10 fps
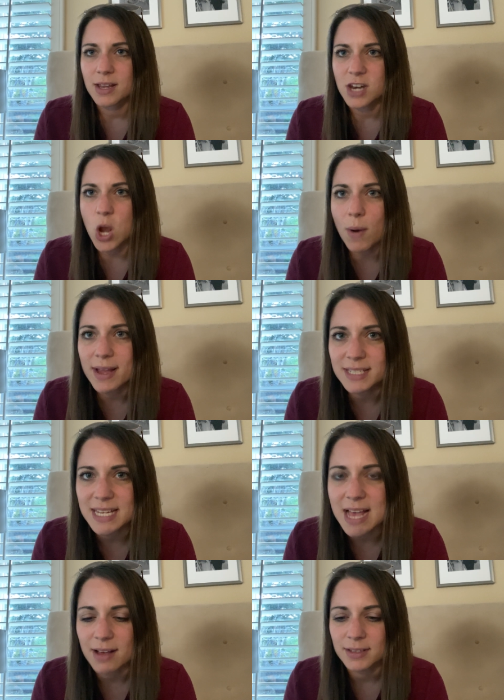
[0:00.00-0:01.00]
No
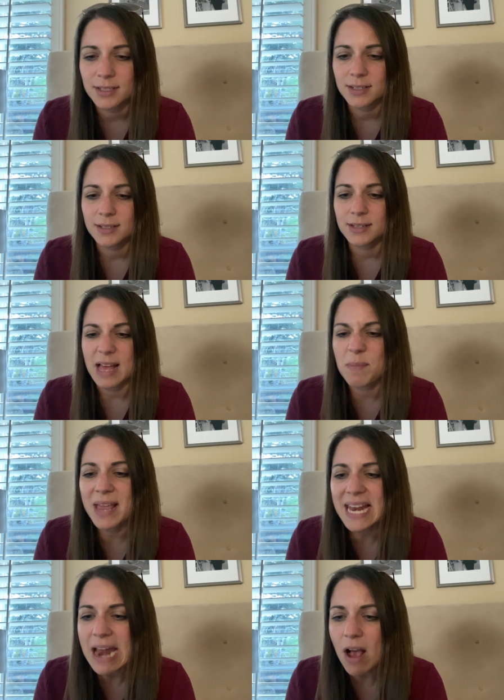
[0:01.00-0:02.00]
idea. I
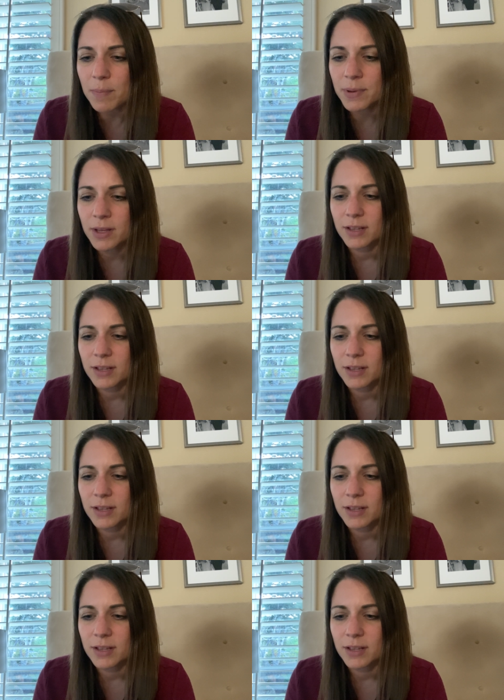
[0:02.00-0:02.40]
made it up.